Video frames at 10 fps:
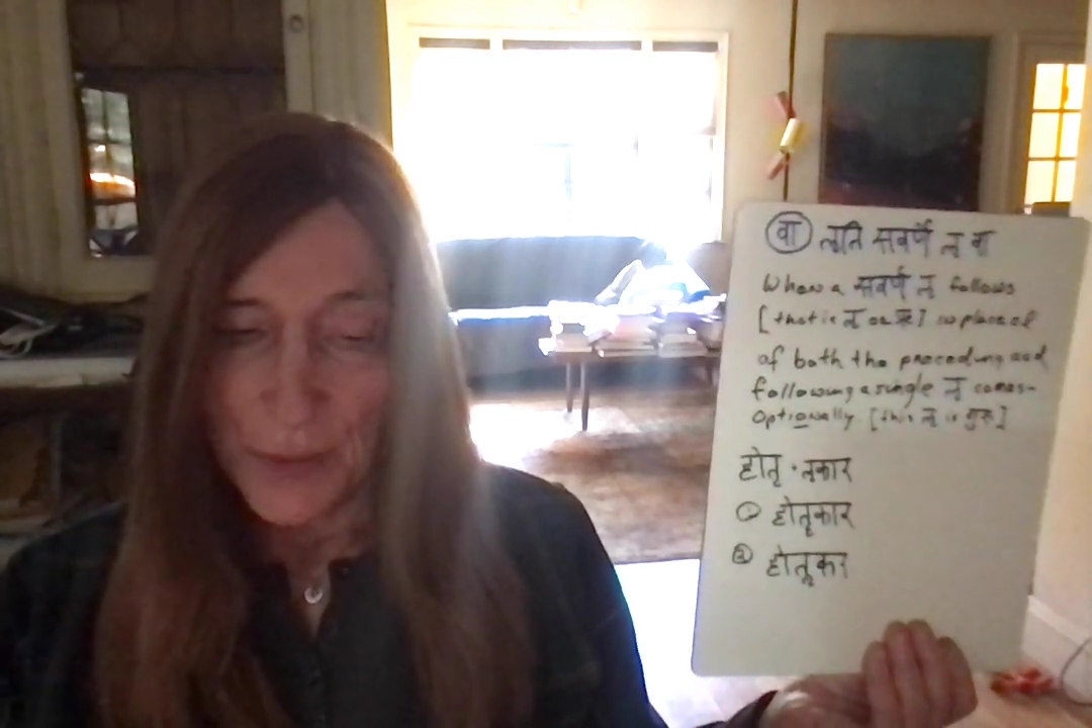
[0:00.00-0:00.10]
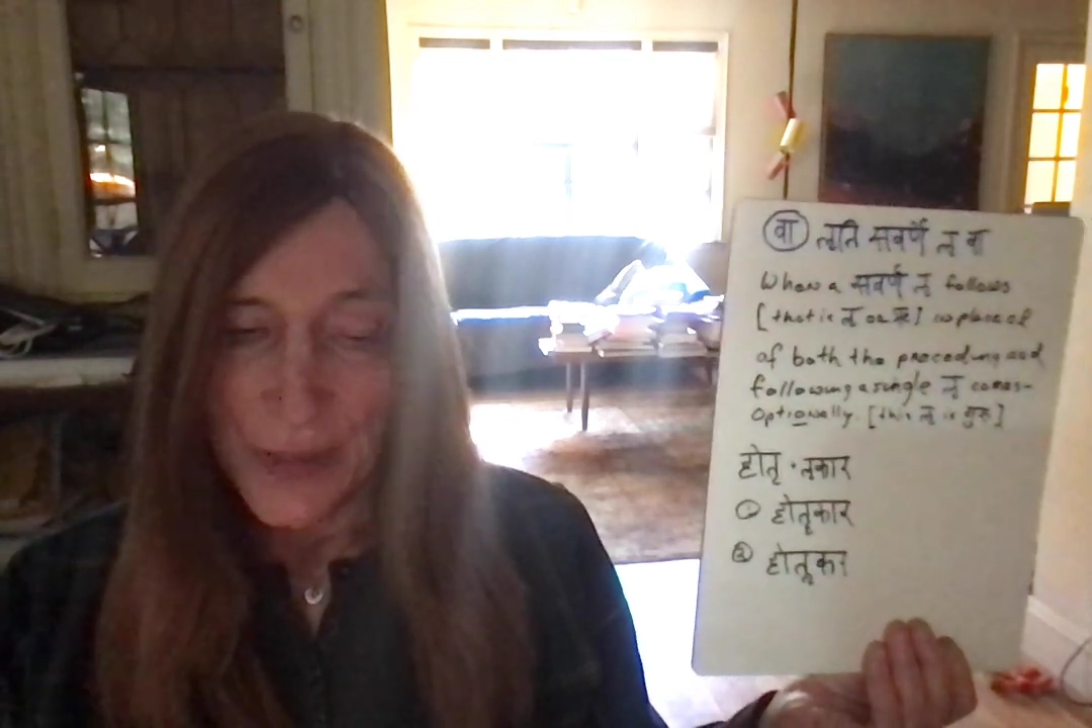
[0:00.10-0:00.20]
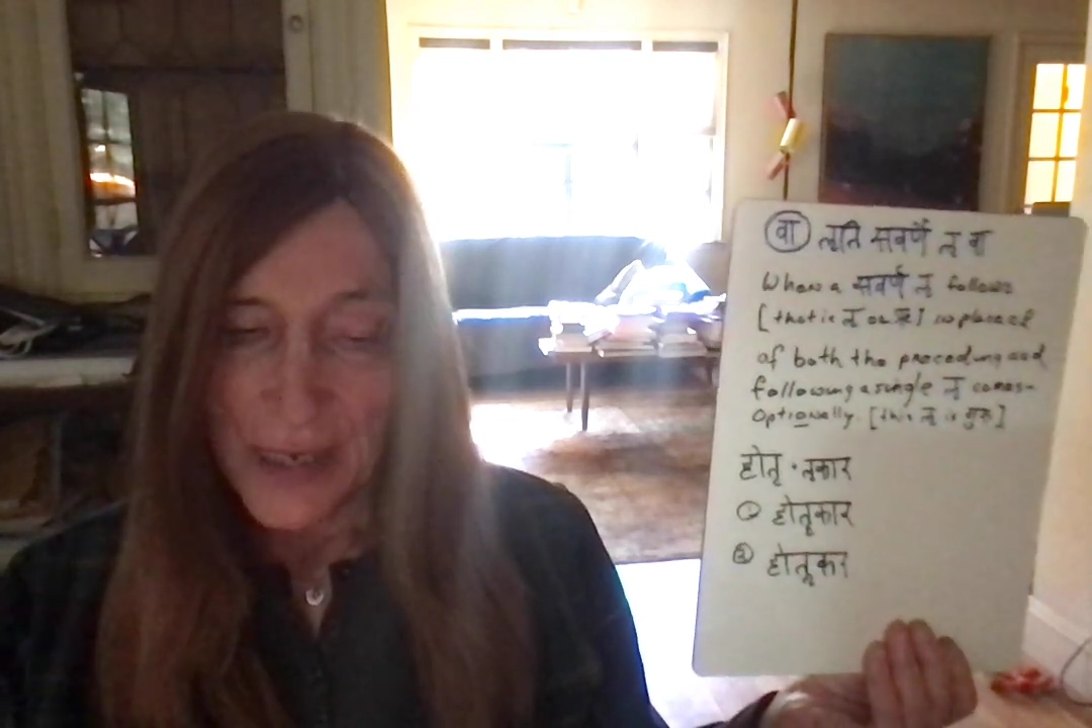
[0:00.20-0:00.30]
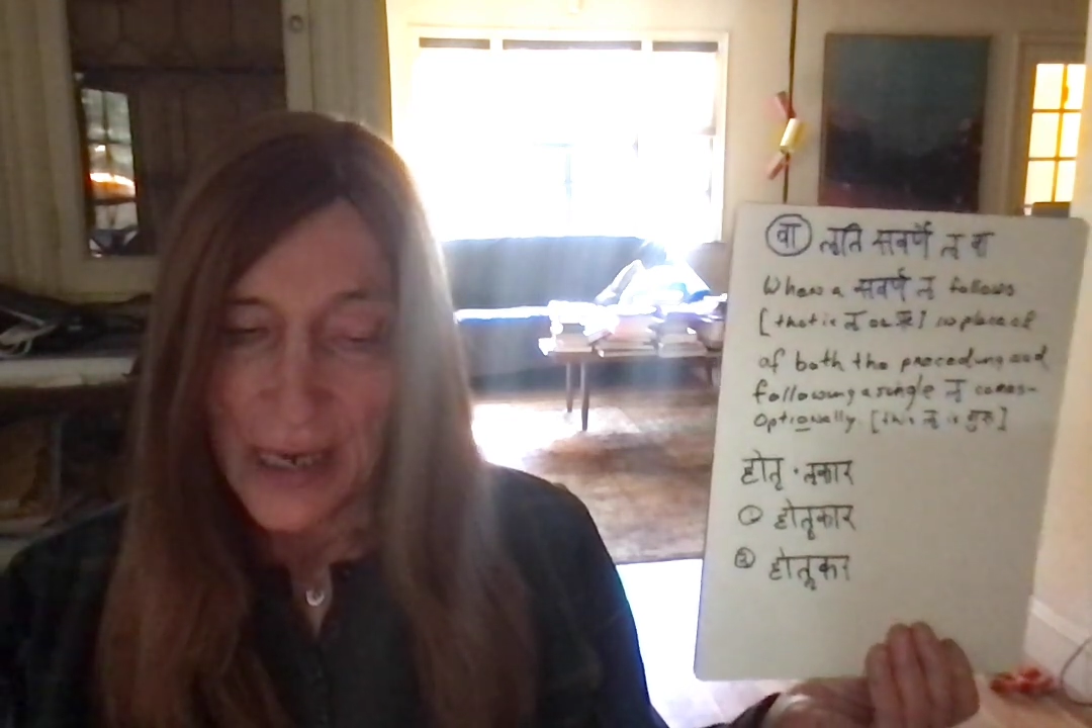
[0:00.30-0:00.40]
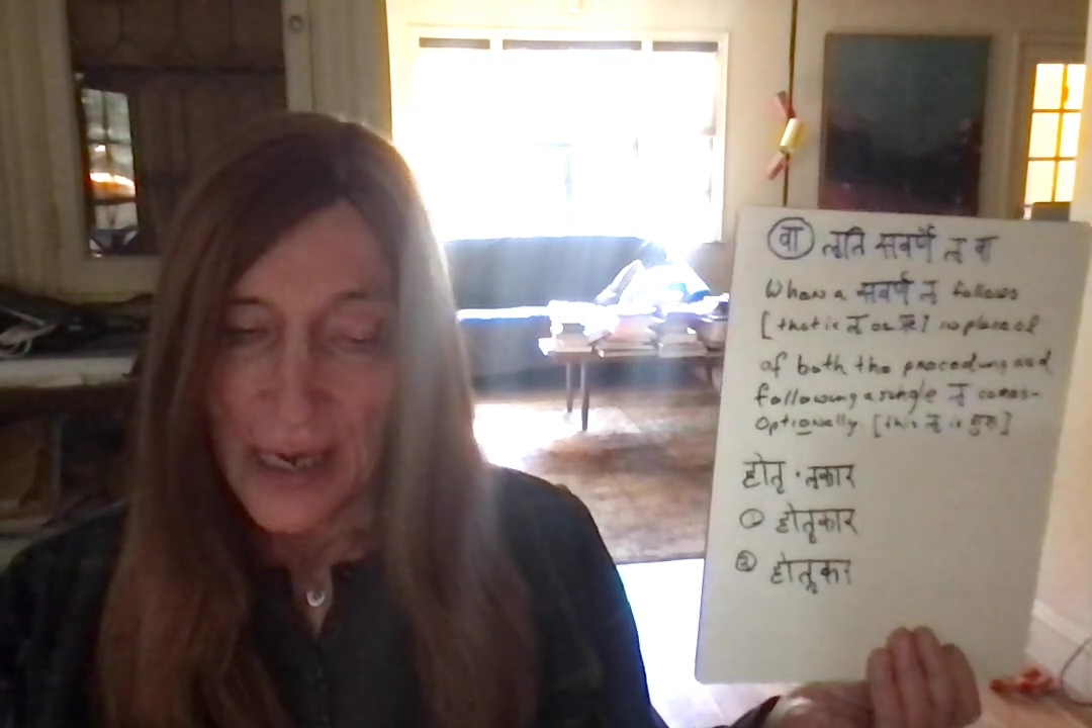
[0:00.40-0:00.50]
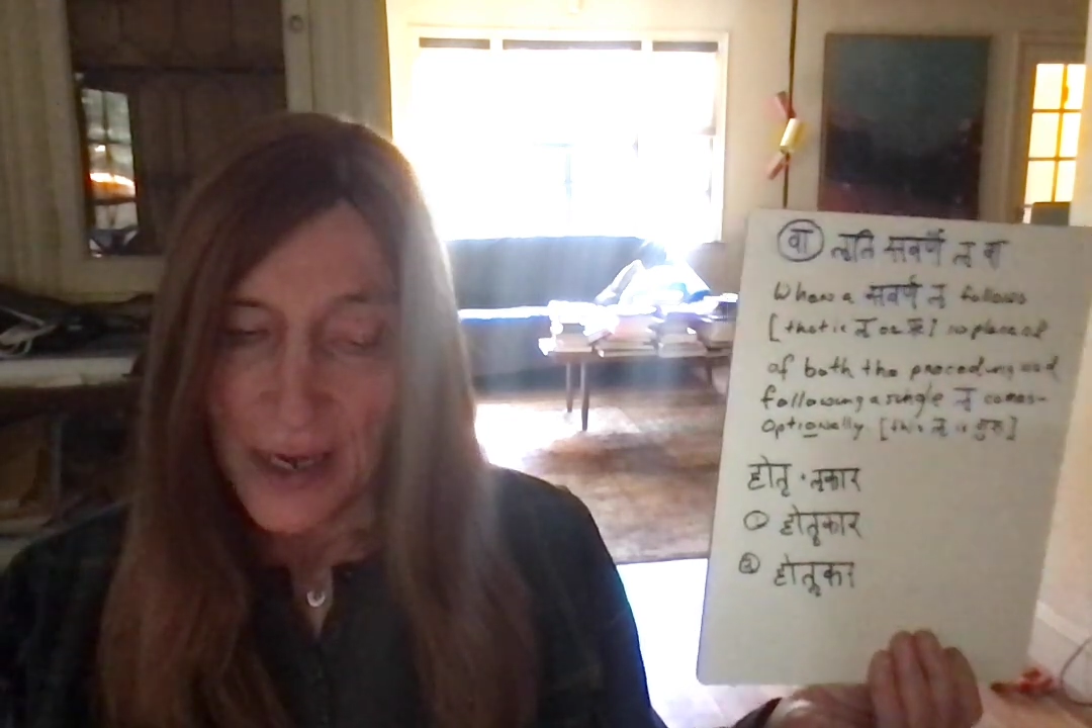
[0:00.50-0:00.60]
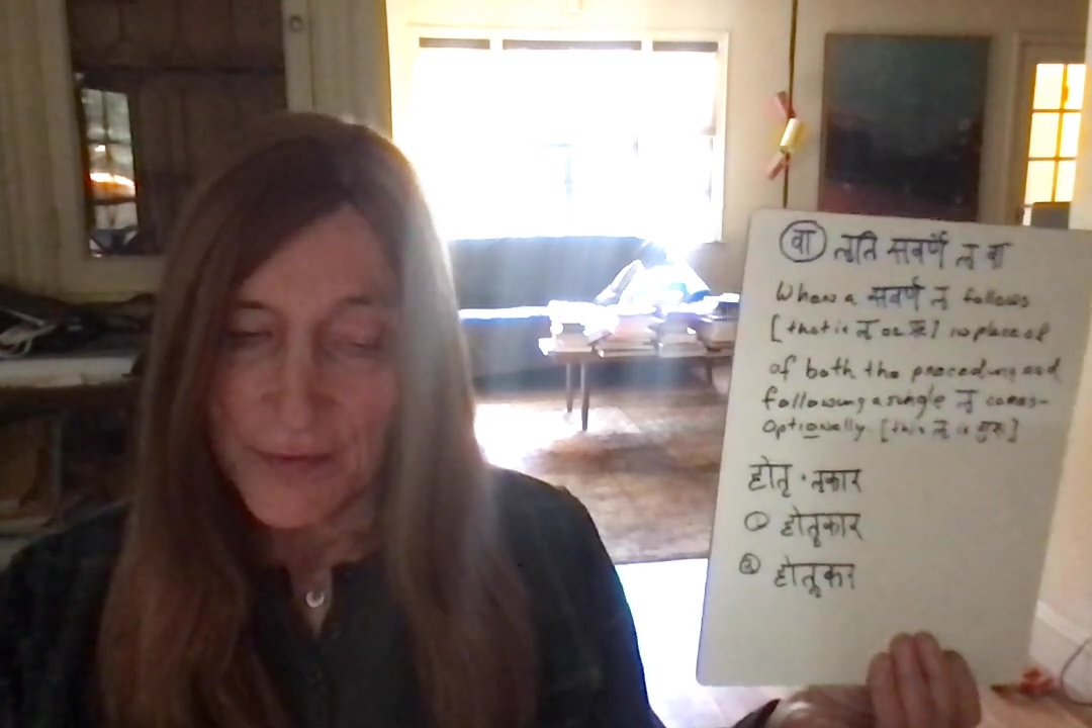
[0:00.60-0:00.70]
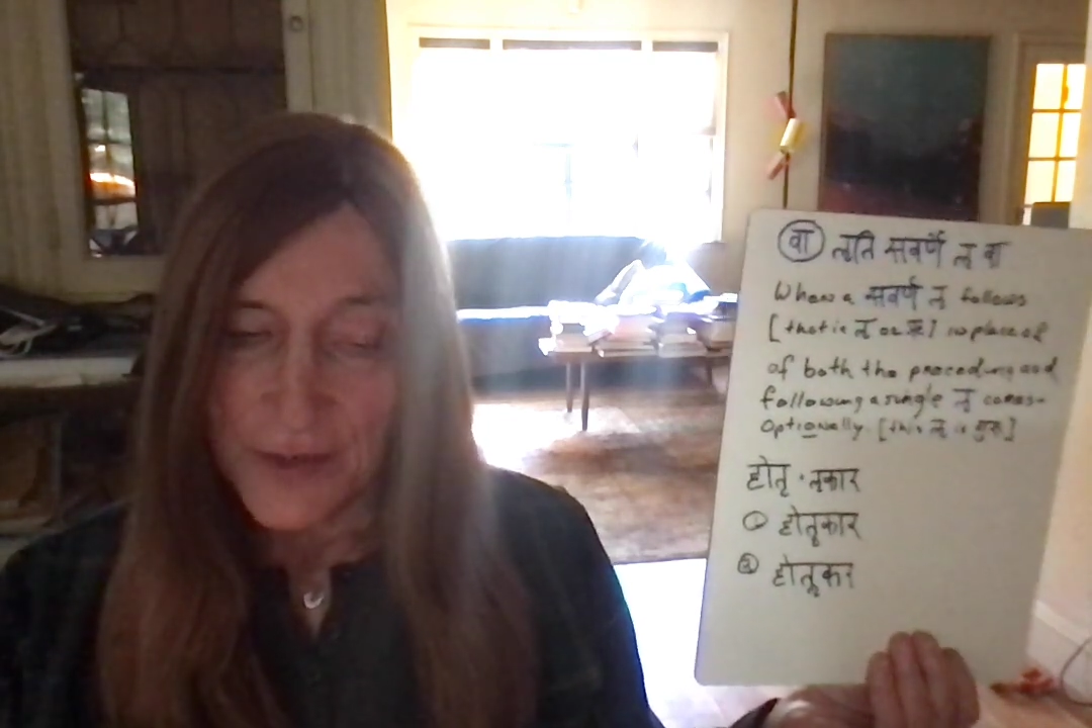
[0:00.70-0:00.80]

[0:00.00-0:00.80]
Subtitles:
we have